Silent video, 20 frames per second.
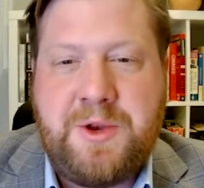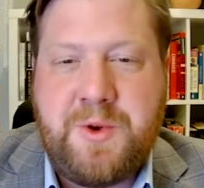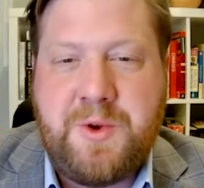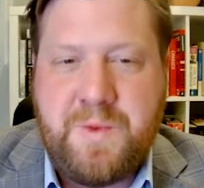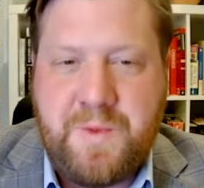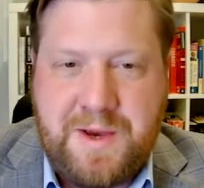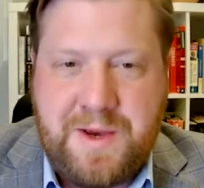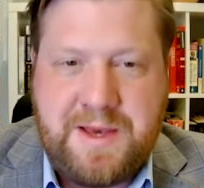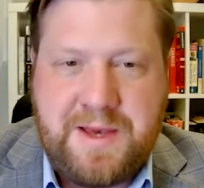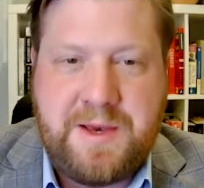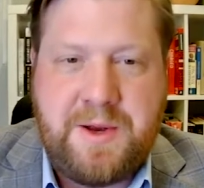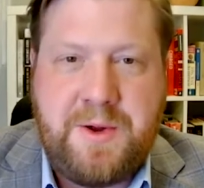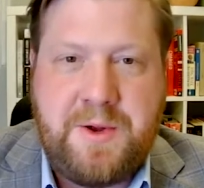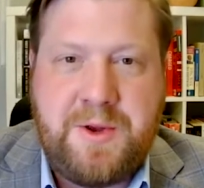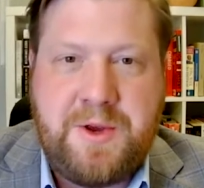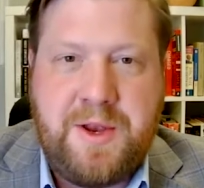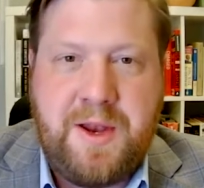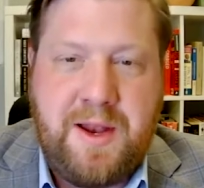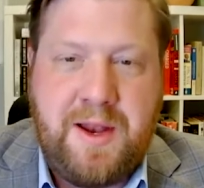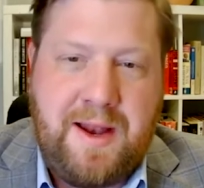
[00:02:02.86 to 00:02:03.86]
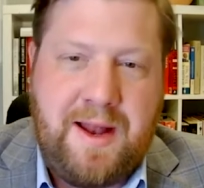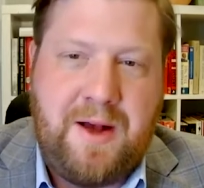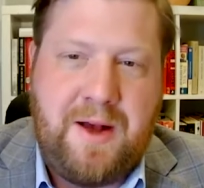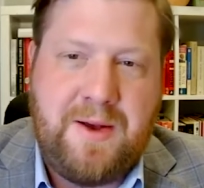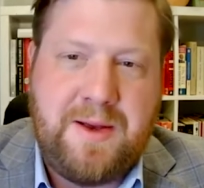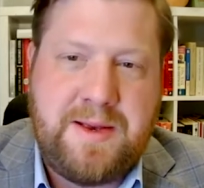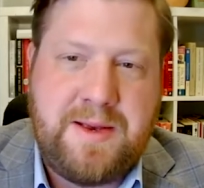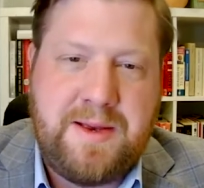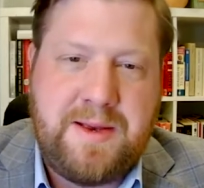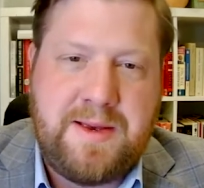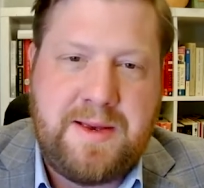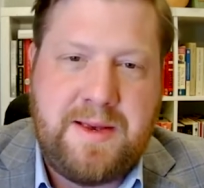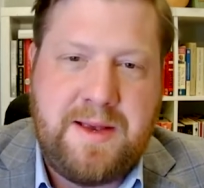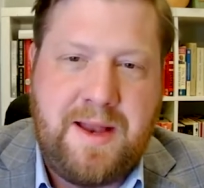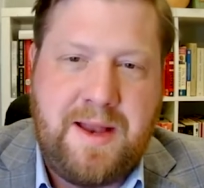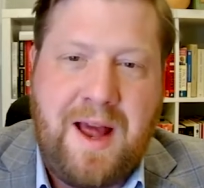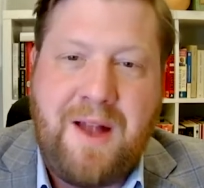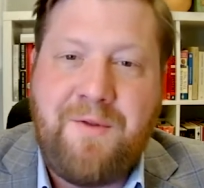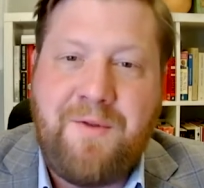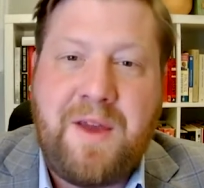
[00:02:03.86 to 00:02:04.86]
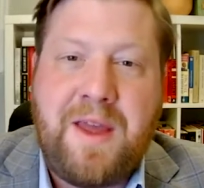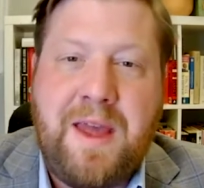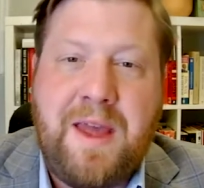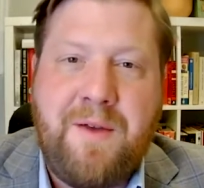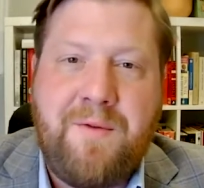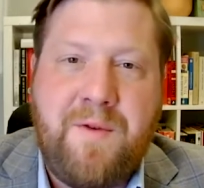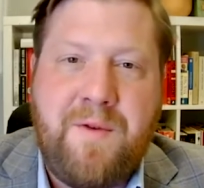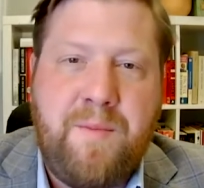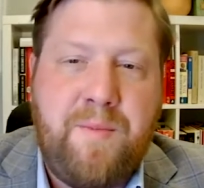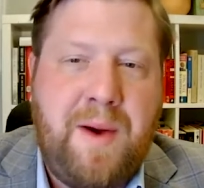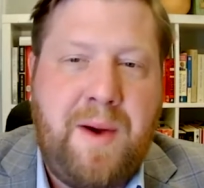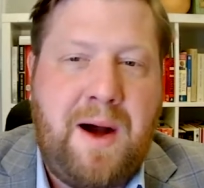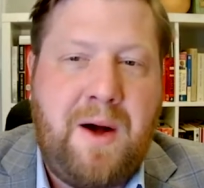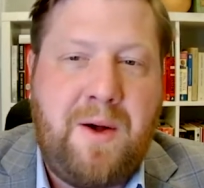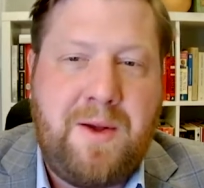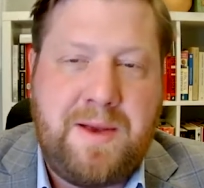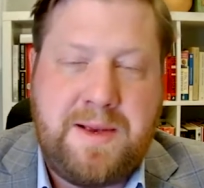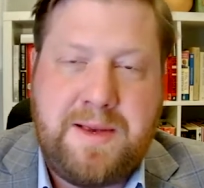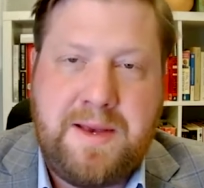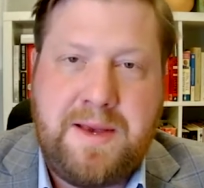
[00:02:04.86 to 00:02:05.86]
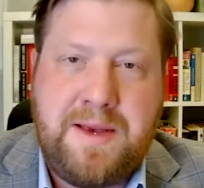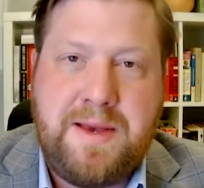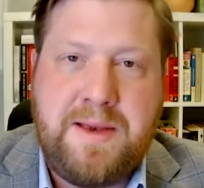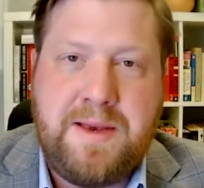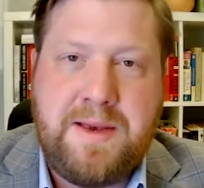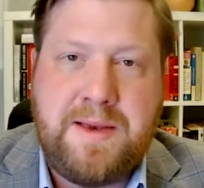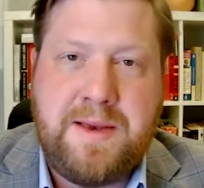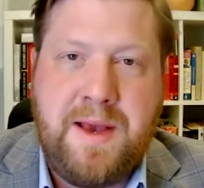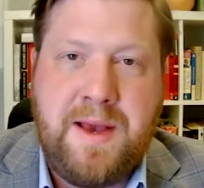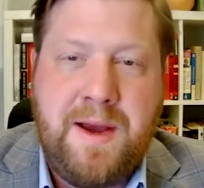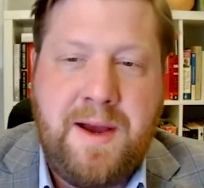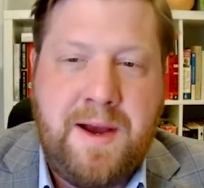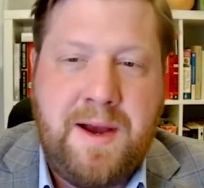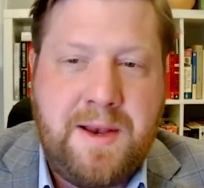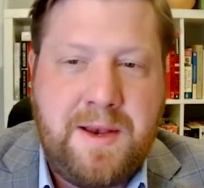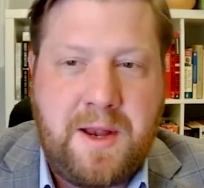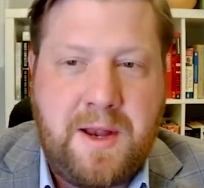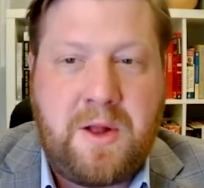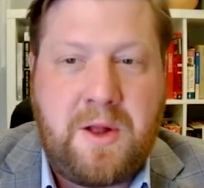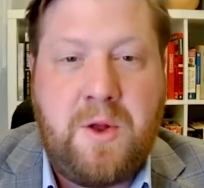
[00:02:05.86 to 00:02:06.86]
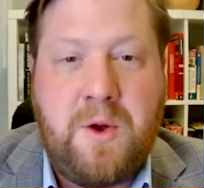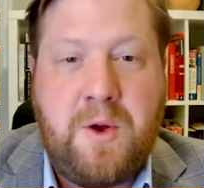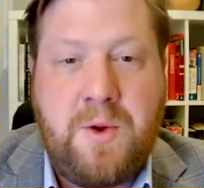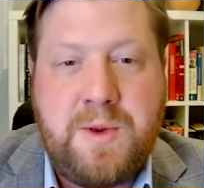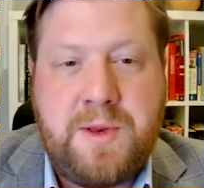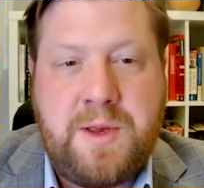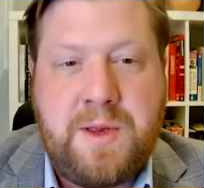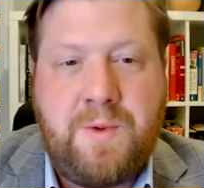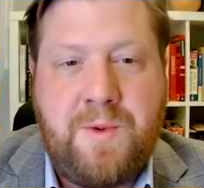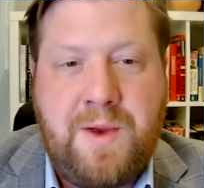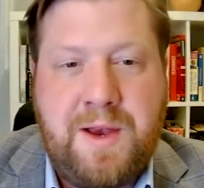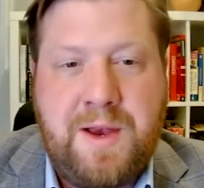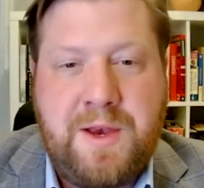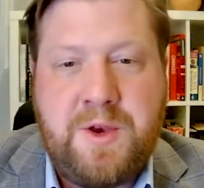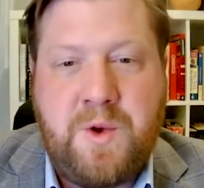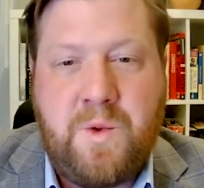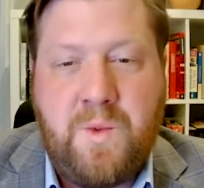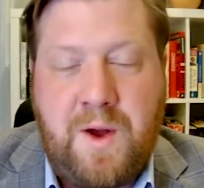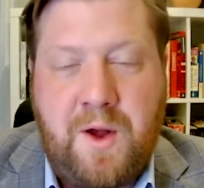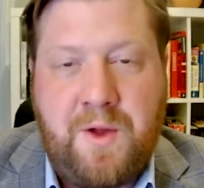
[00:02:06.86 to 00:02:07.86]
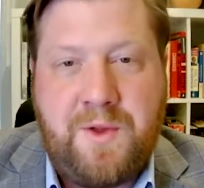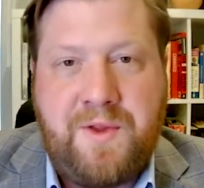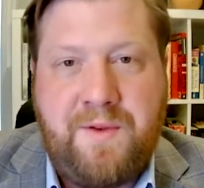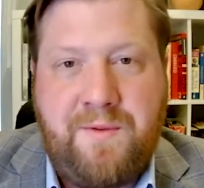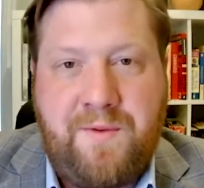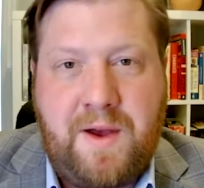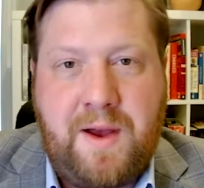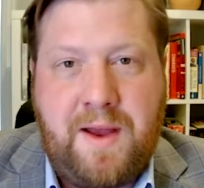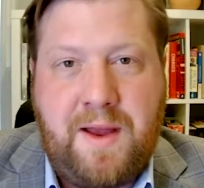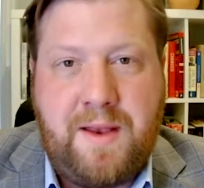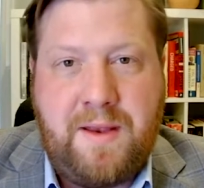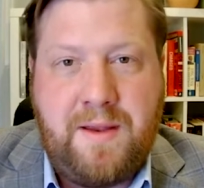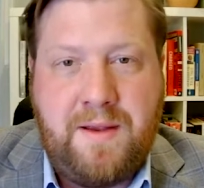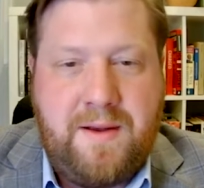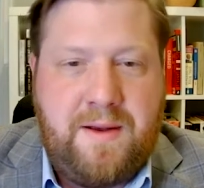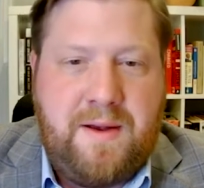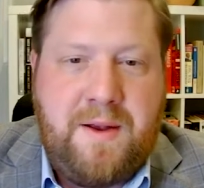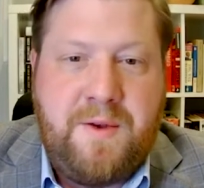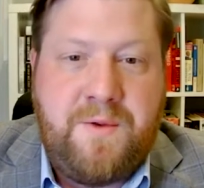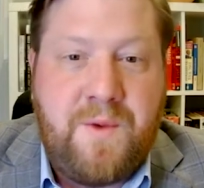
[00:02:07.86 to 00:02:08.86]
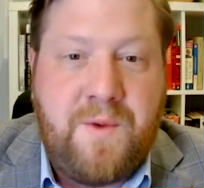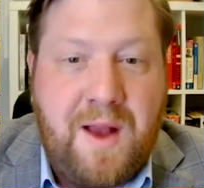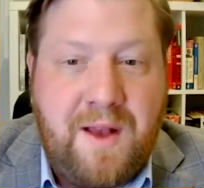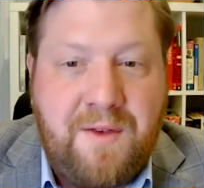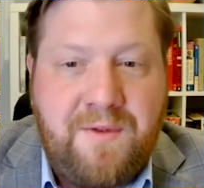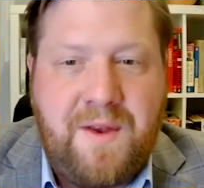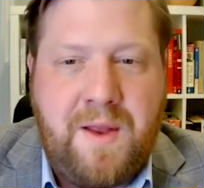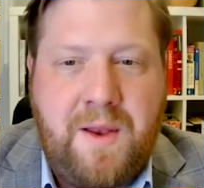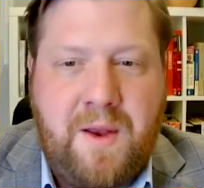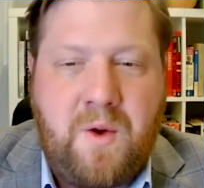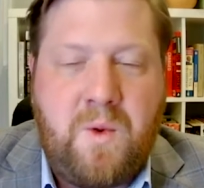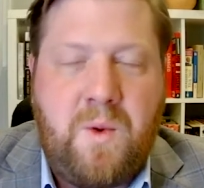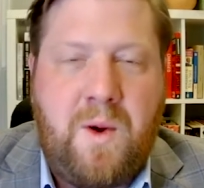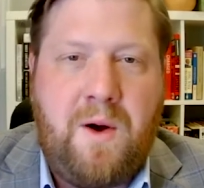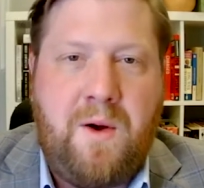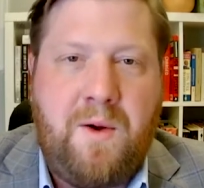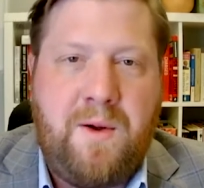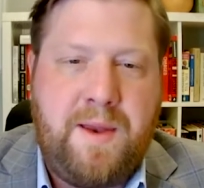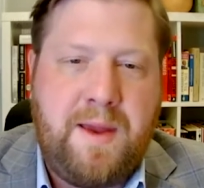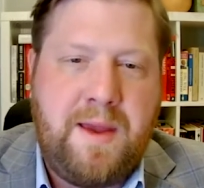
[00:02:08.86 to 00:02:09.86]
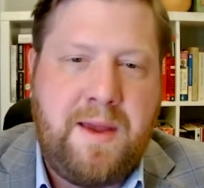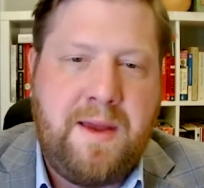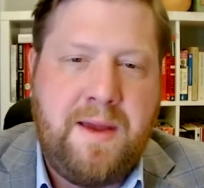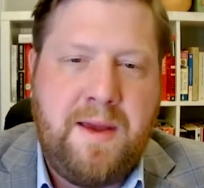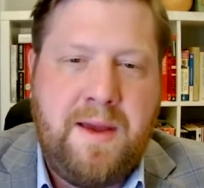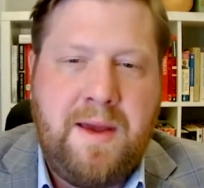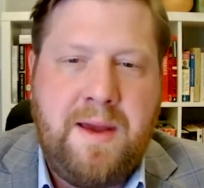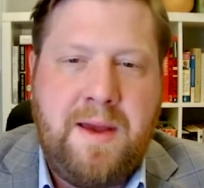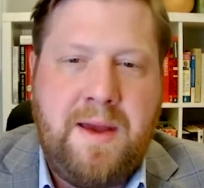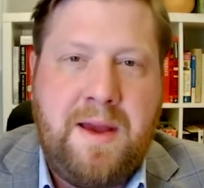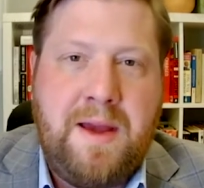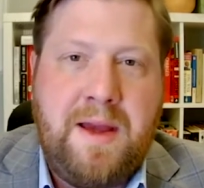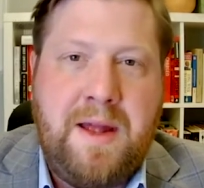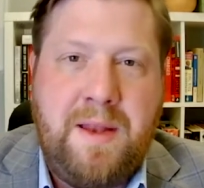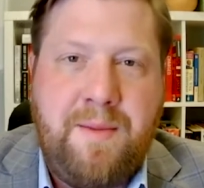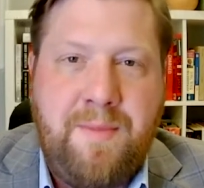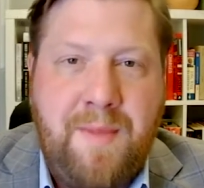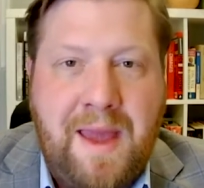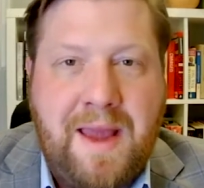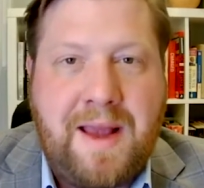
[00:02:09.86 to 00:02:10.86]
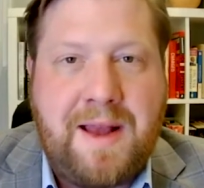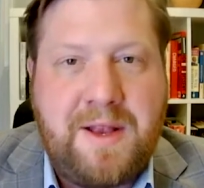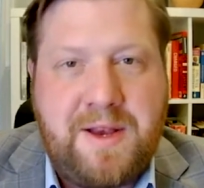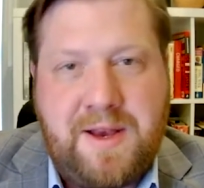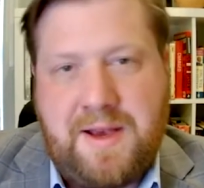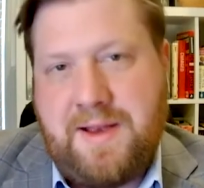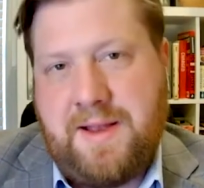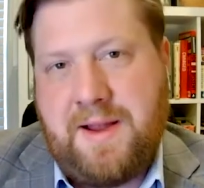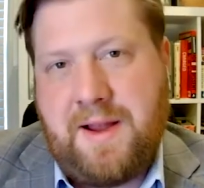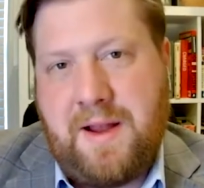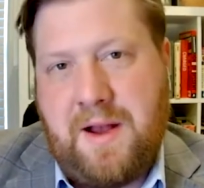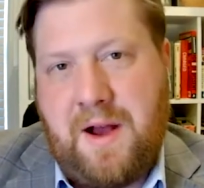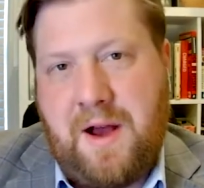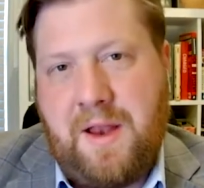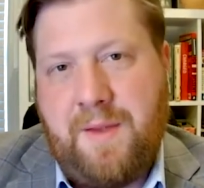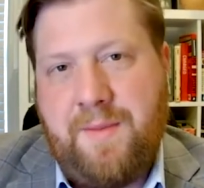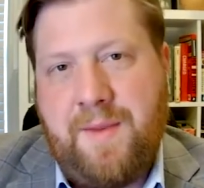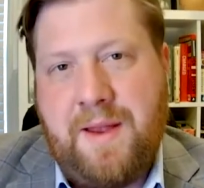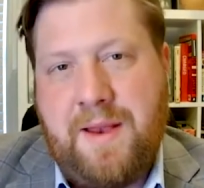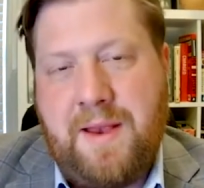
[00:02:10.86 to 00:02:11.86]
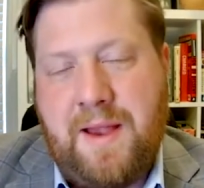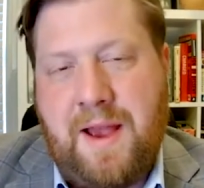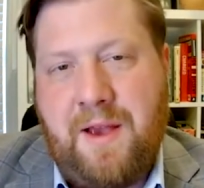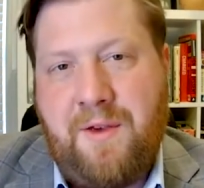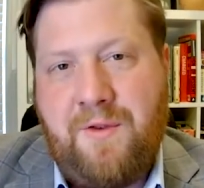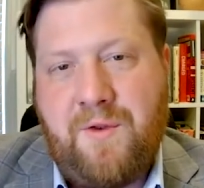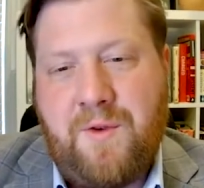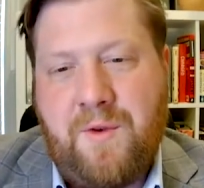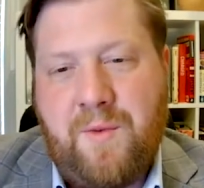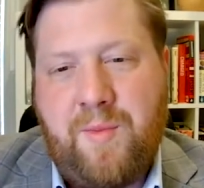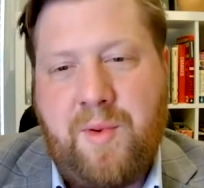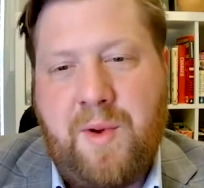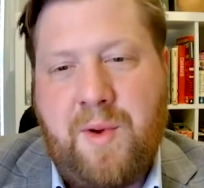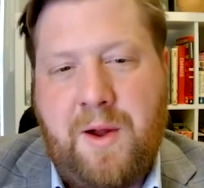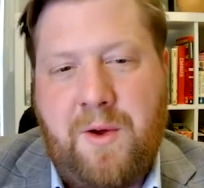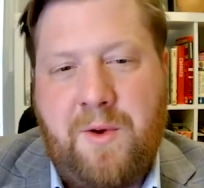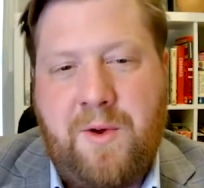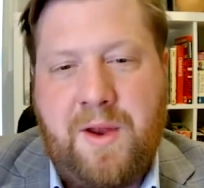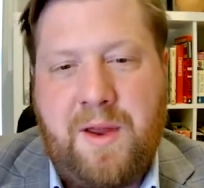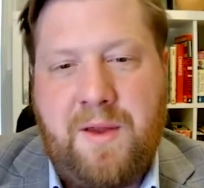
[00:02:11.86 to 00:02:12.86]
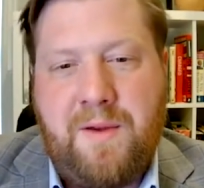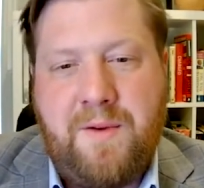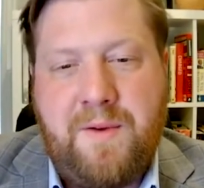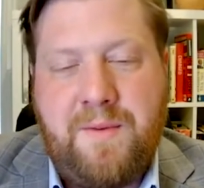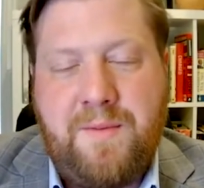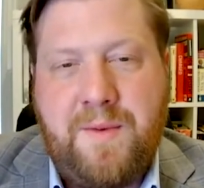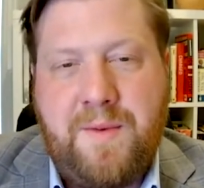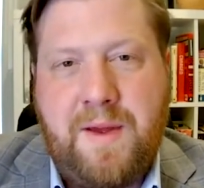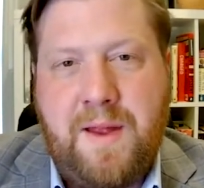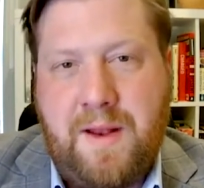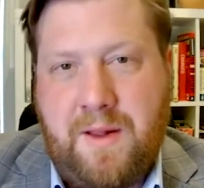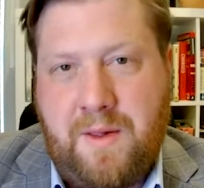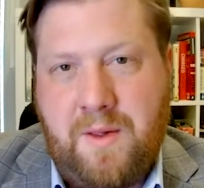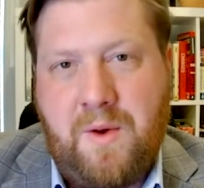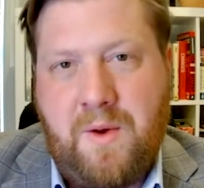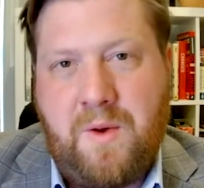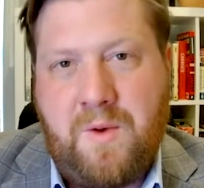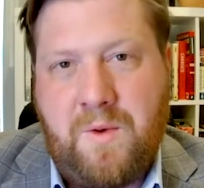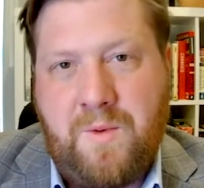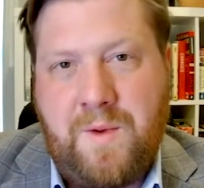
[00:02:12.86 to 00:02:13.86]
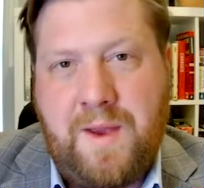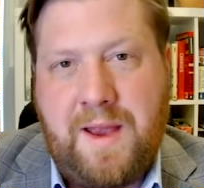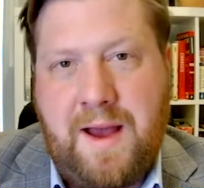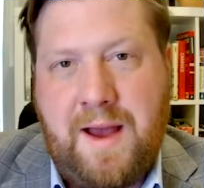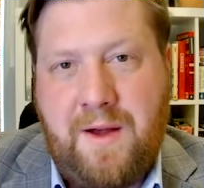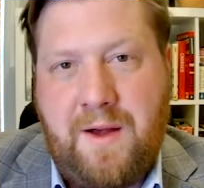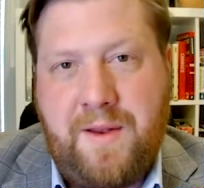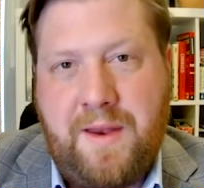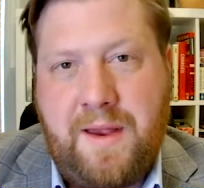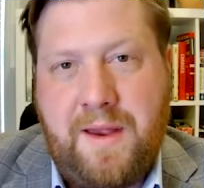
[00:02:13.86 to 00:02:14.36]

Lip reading: research and analysis and advocate for policies to close the racial wealth divide, address inequality, and make a just economy a national priority and a local reality.